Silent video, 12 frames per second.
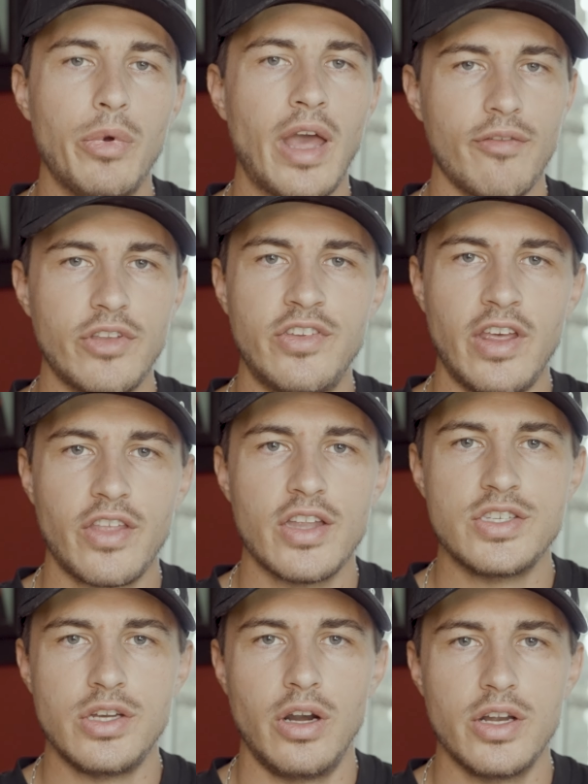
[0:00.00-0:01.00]
we have to take that
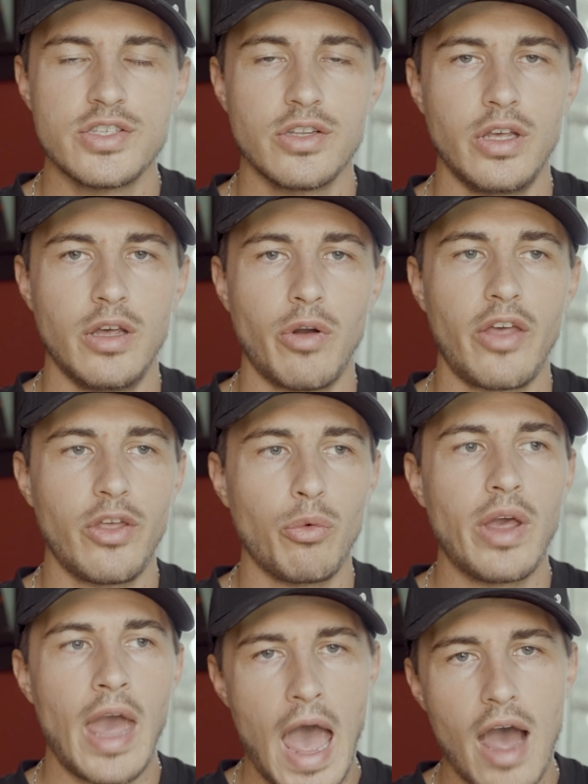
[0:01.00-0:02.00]
seriously. And I think
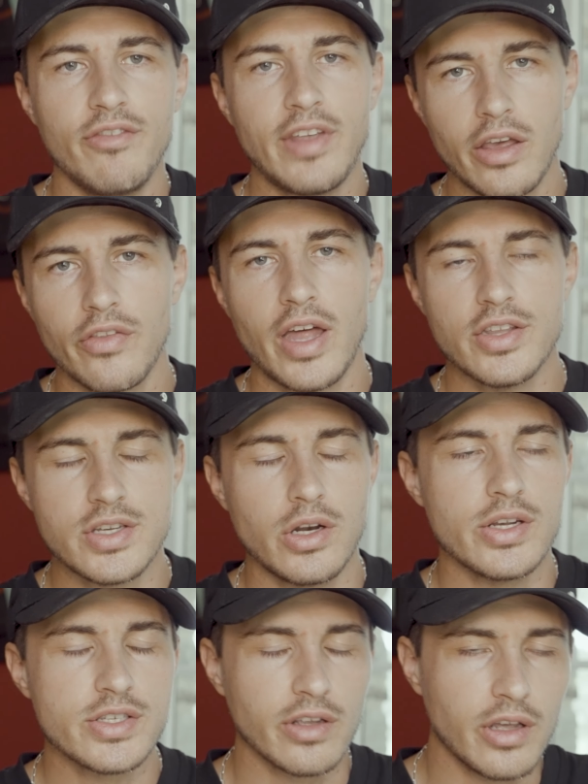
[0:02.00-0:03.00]
we have taken that
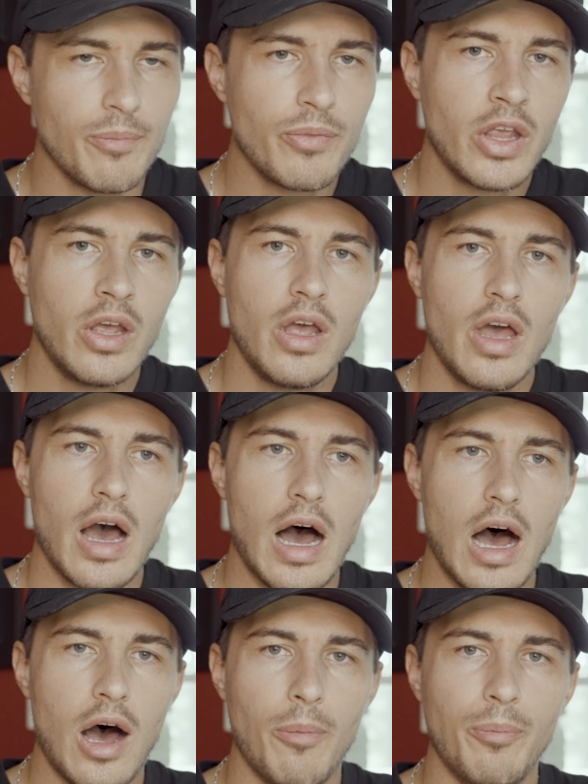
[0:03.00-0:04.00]
seriously.
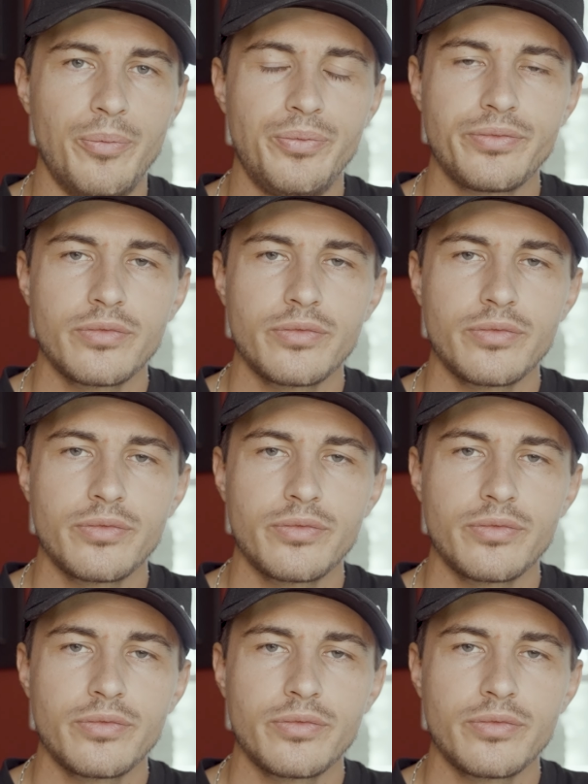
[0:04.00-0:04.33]
So